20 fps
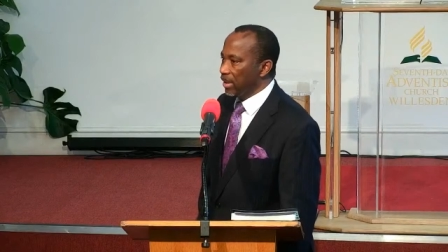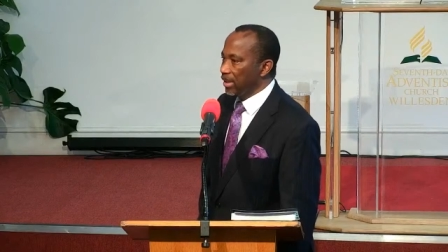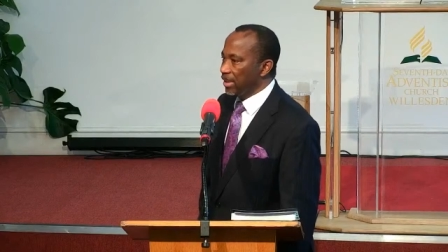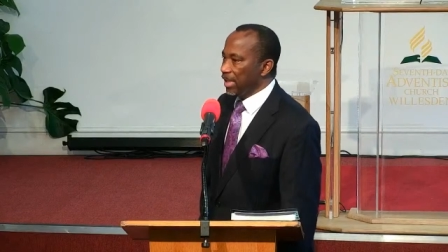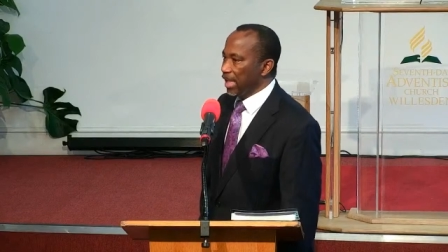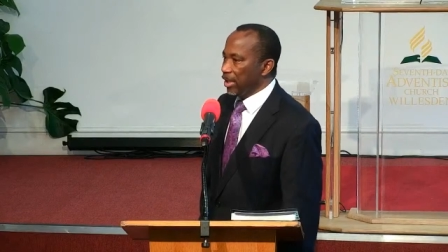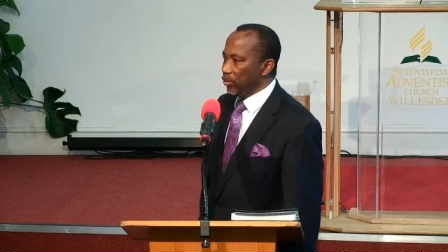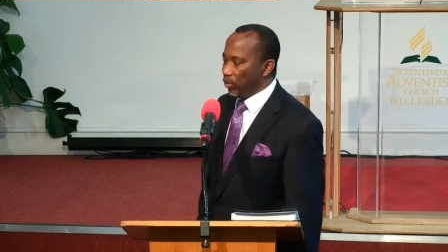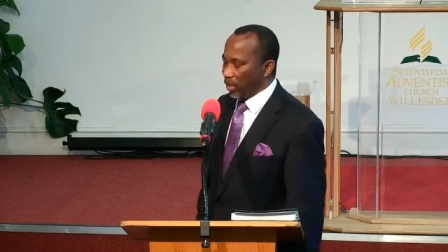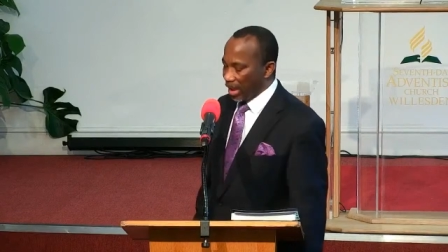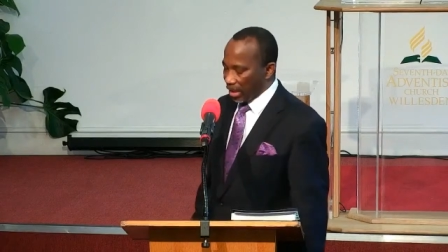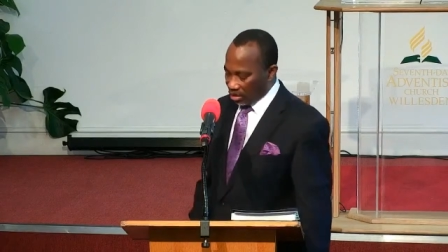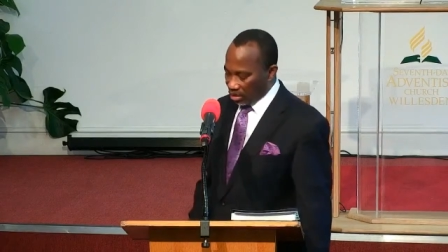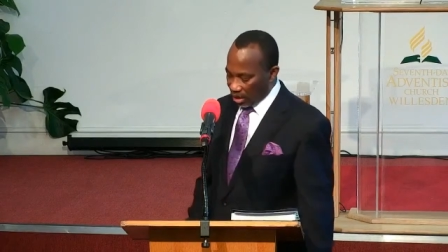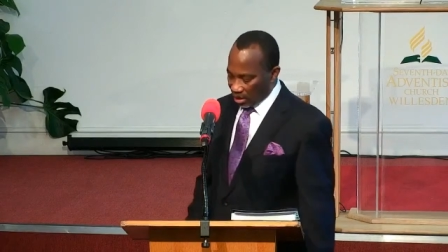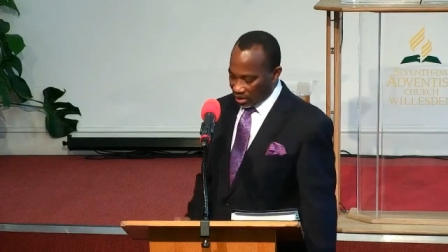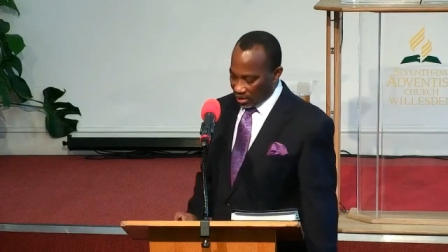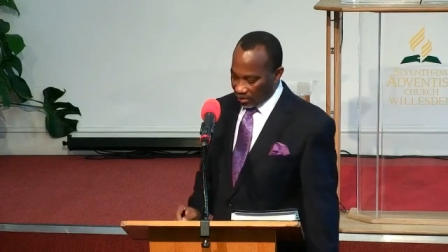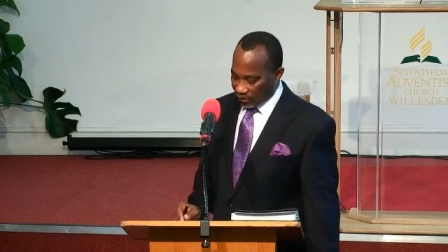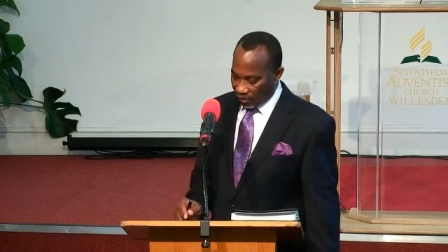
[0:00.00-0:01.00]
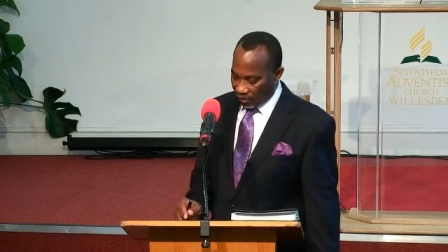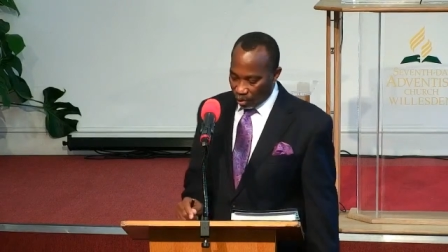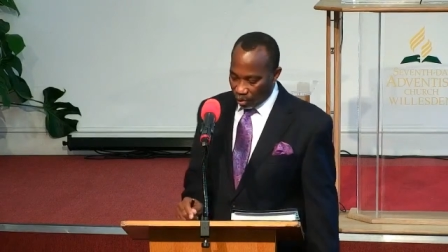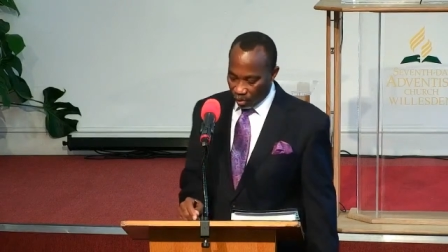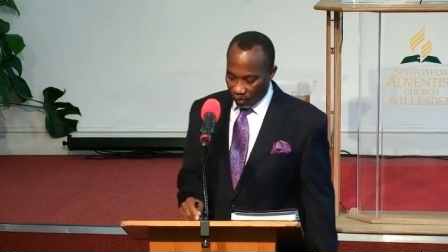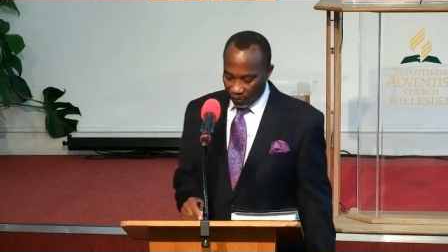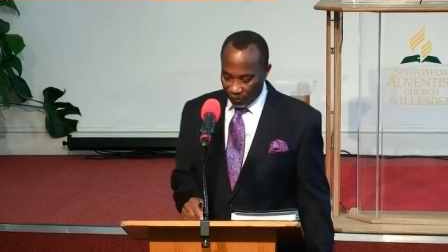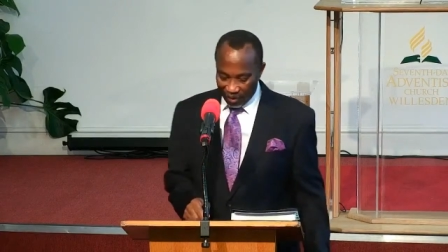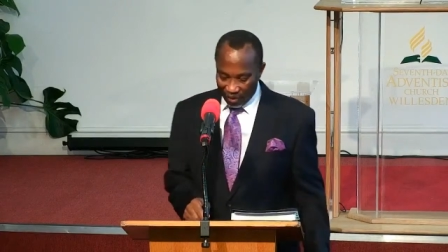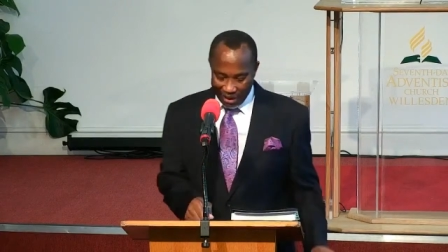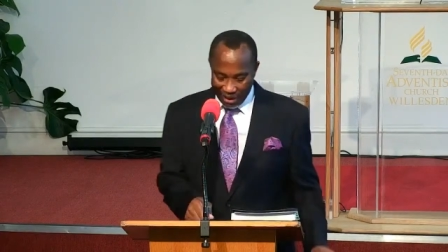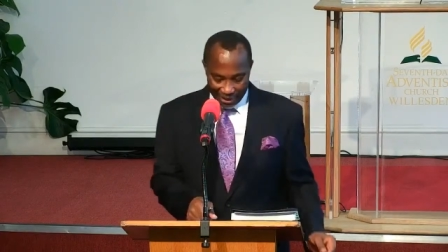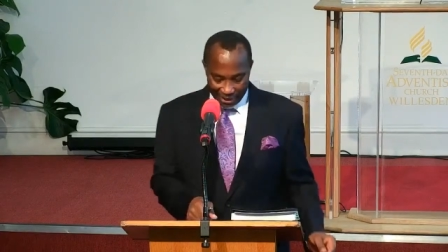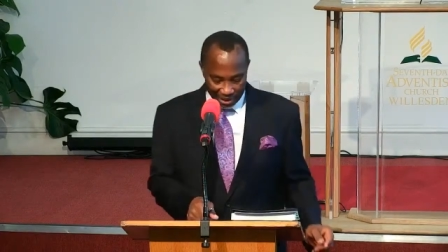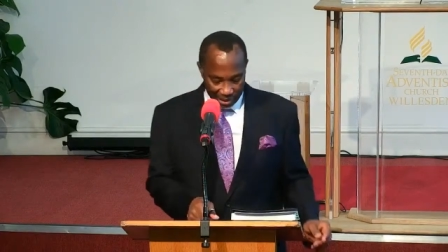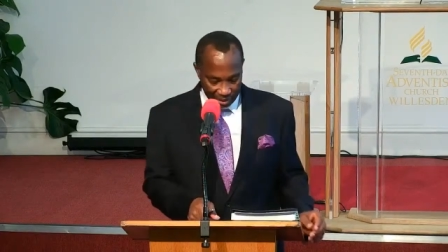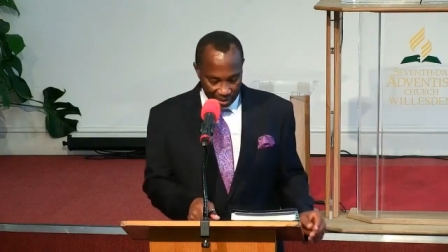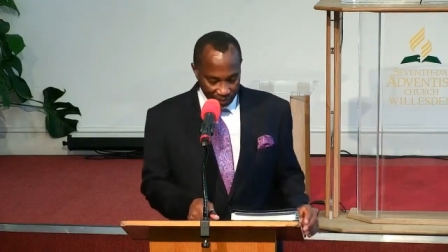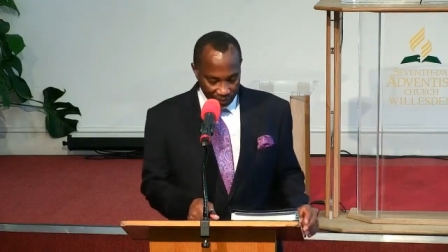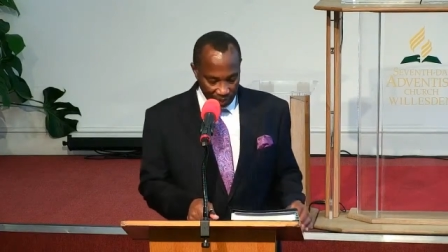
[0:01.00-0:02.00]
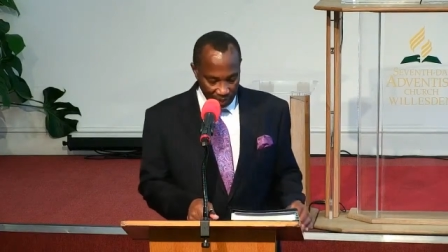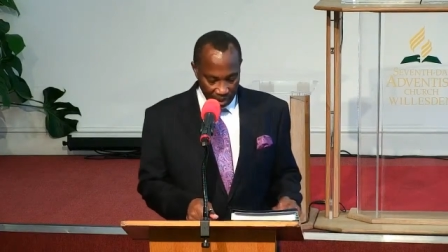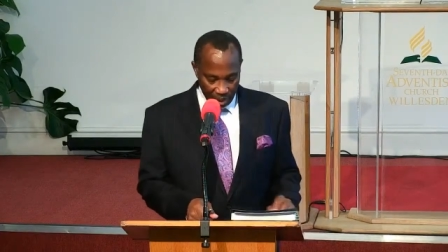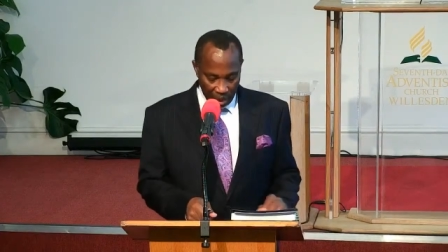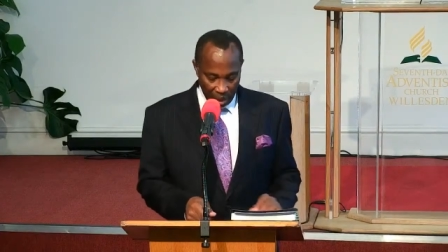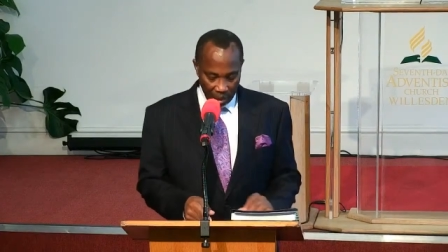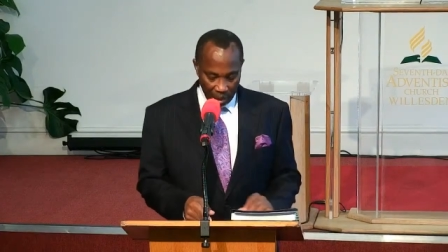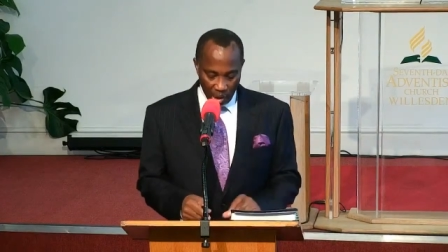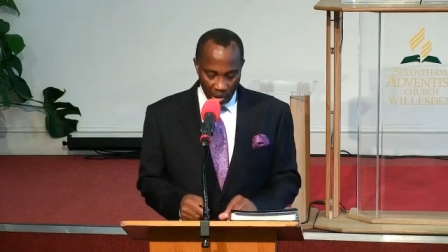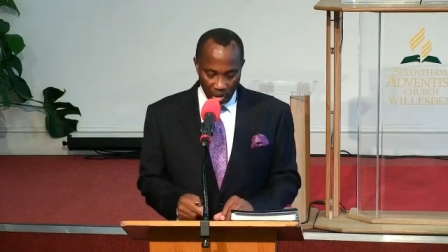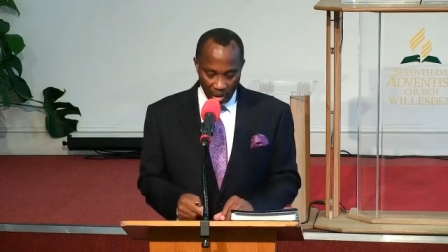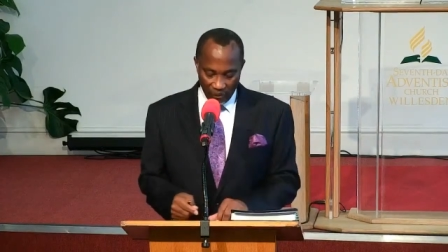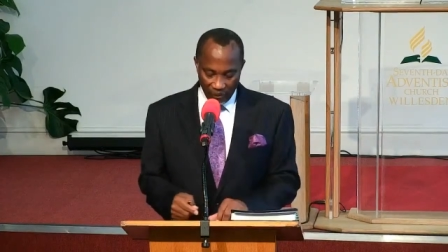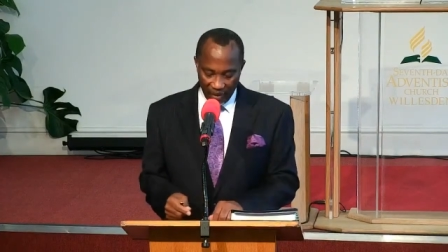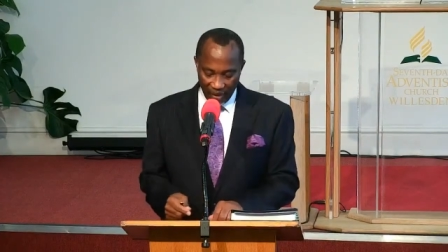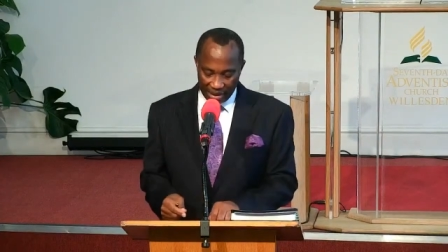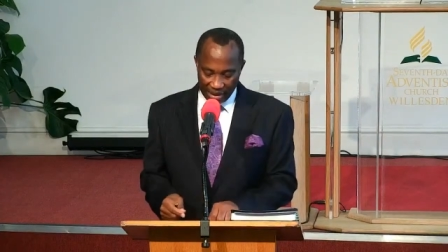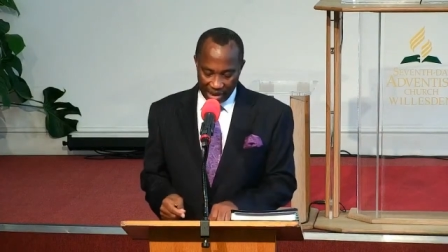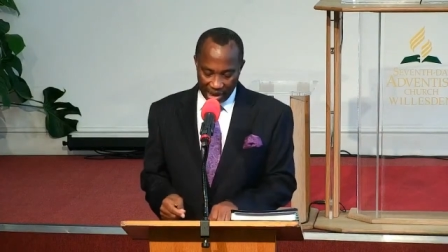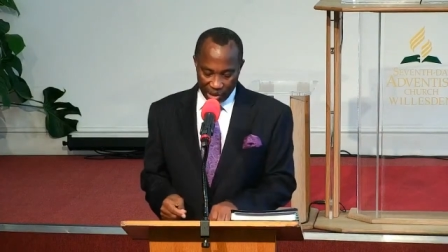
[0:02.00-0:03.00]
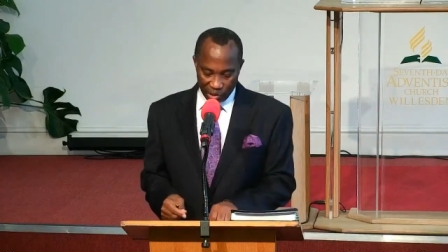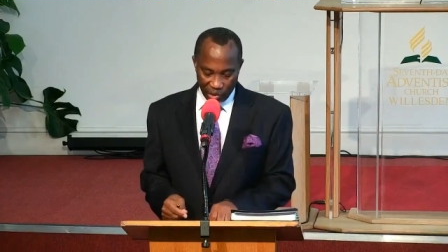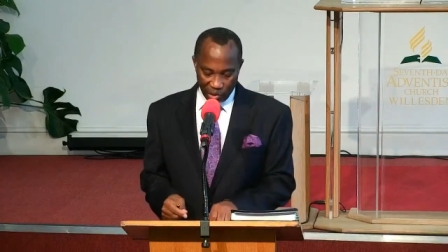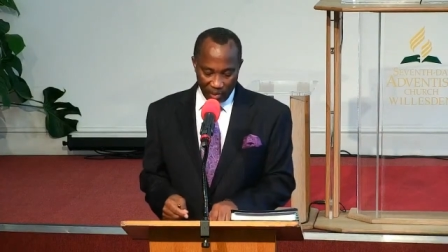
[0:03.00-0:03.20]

then we are going to fall flat on our faces.